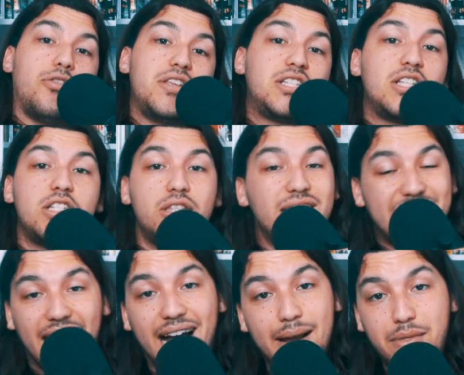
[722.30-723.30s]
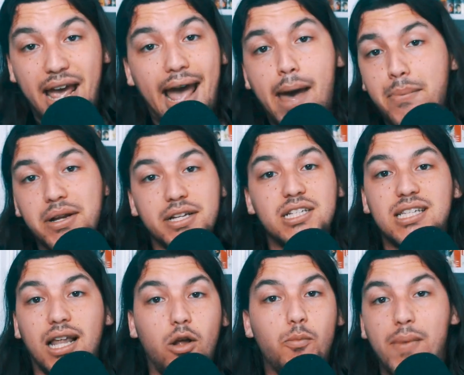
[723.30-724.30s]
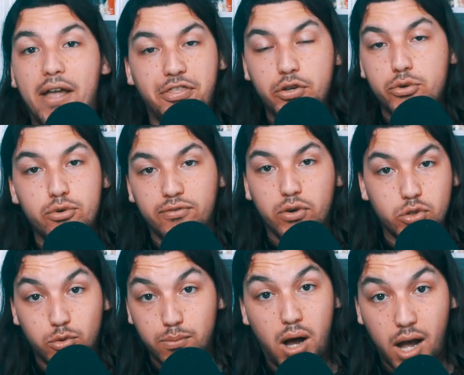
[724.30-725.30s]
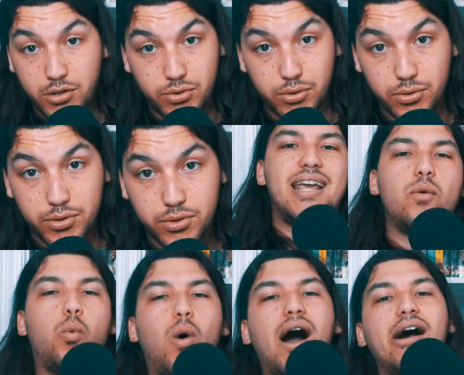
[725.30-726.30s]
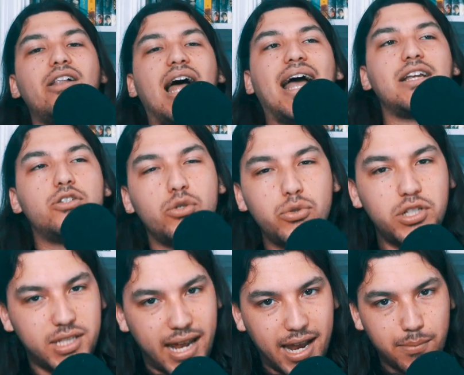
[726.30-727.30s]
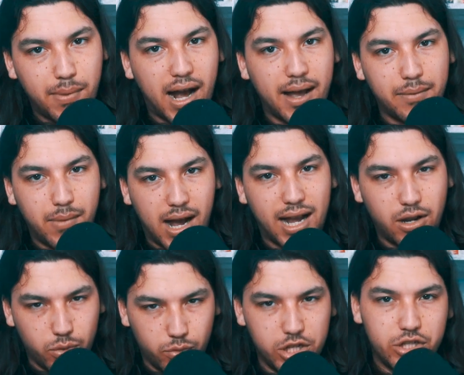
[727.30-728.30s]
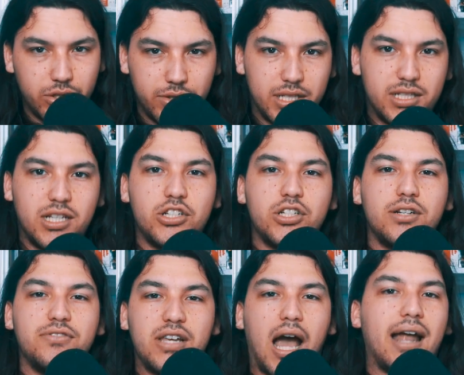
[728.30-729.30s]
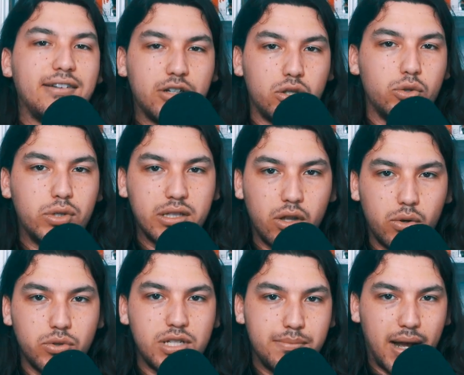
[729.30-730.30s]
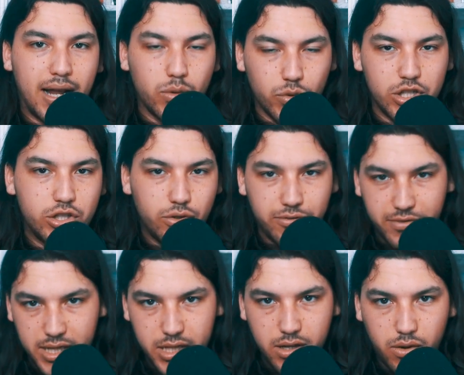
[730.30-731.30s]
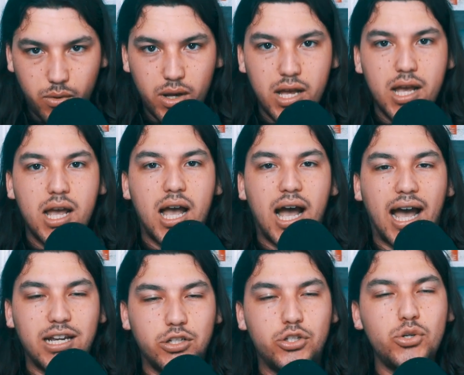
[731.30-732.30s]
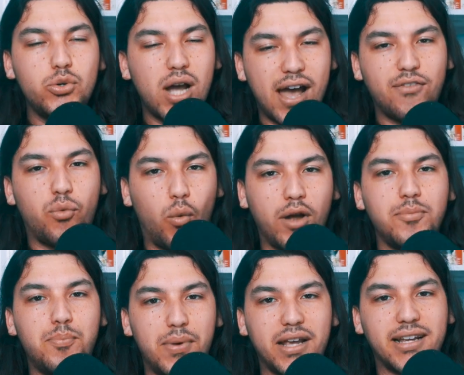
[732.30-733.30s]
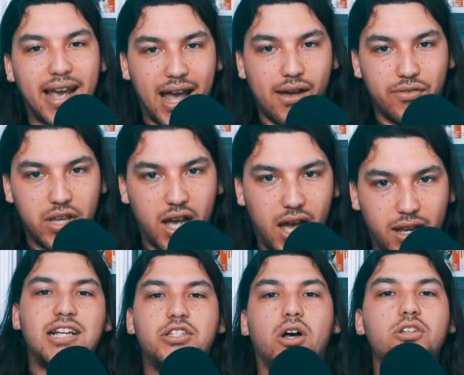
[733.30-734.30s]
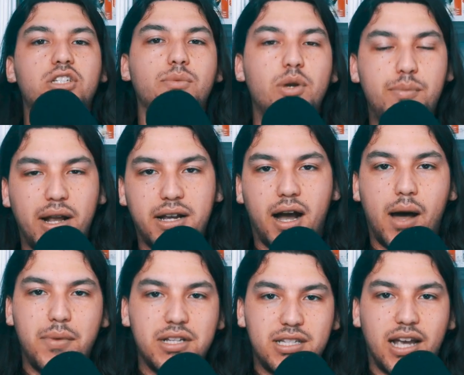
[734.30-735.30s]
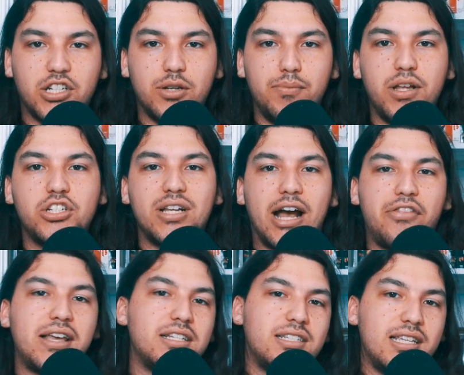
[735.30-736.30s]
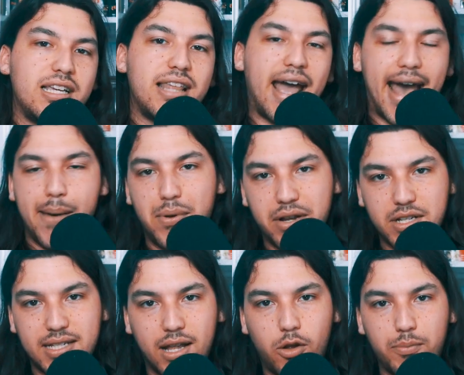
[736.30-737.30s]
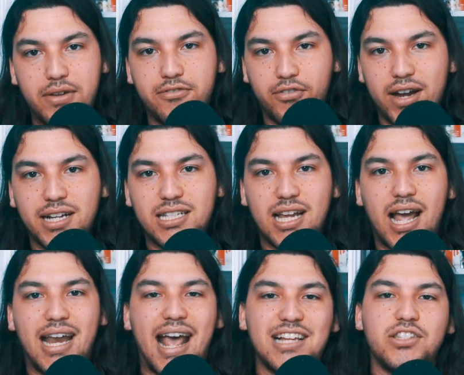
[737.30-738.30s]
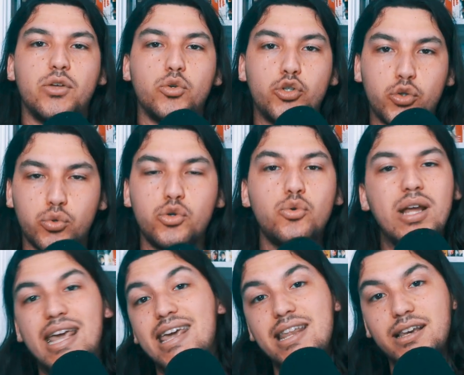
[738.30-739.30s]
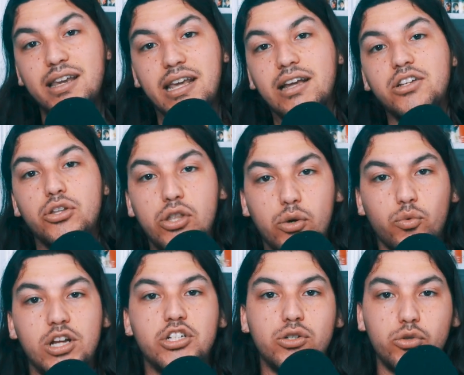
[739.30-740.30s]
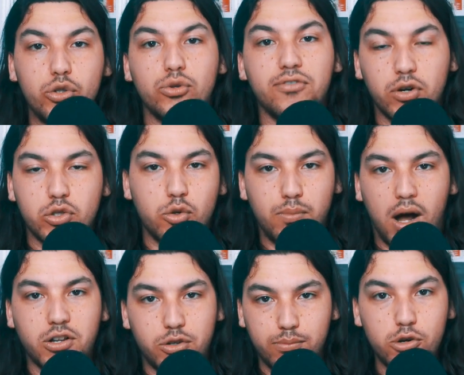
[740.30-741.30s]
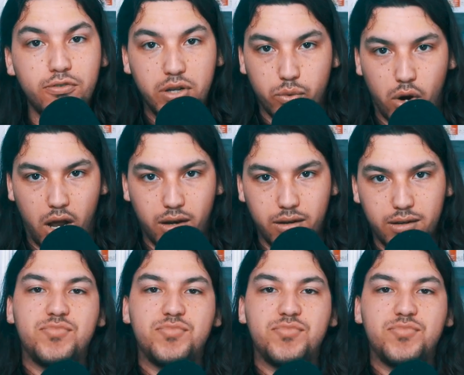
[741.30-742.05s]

This is the time that Abbott and Costello met the Universal monsters. And while I do stand by my original decision of not including those in my original video, I do have one big caveat. I saw someone in my comment section mention how they see the Abbott and Costello Meet Frankenstein as the true ending to the original Universal Monster movie run.